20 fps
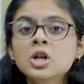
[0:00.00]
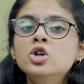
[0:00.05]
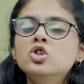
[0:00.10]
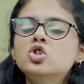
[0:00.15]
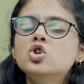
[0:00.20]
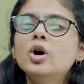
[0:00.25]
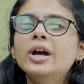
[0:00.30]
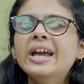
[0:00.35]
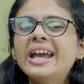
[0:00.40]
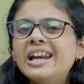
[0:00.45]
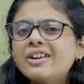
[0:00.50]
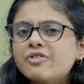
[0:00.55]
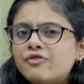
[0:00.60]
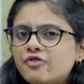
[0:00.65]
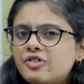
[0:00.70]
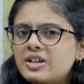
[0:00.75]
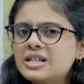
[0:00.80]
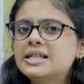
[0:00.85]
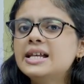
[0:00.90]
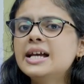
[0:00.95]
So in
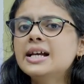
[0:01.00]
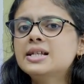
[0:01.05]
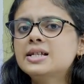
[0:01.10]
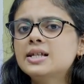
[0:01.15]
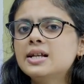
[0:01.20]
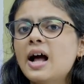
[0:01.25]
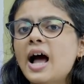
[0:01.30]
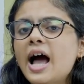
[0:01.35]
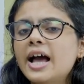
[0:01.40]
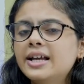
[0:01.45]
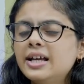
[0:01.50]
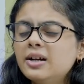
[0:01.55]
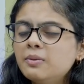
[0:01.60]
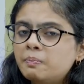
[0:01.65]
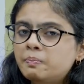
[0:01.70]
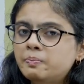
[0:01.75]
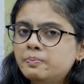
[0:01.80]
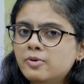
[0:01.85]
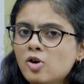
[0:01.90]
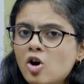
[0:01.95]
physics, I
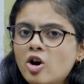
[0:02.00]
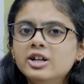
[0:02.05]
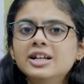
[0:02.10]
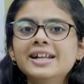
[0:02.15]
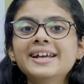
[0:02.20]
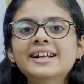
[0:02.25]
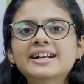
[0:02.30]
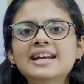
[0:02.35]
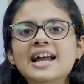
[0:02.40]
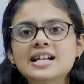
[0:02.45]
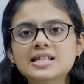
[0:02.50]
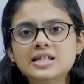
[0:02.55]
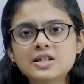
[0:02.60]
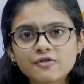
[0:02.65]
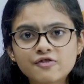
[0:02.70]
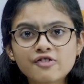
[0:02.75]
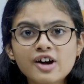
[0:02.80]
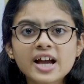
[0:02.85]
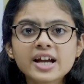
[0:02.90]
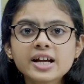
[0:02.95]
can broadly
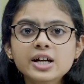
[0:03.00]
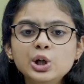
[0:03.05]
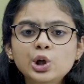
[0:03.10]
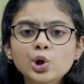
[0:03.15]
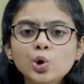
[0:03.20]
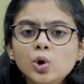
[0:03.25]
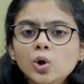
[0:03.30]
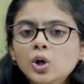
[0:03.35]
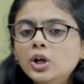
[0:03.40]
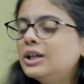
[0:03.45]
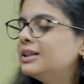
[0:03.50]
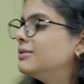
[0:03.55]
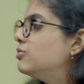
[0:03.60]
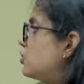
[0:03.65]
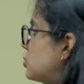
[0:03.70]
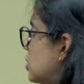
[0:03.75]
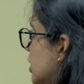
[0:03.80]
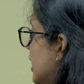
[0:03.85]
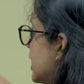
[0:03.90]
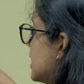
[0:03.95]
classify into
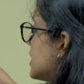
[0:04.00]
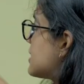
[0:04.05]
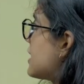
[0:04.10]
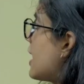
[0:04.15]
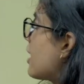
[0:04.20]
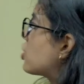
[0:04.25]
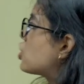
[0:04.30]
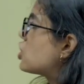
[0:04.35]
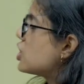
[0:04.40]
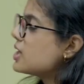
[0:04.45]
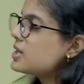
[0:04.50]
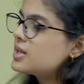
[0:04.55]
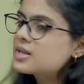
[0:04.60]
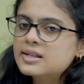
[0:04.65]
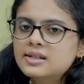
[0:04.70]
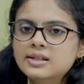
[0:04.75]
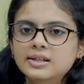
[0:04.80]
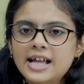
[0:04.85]
3 sections.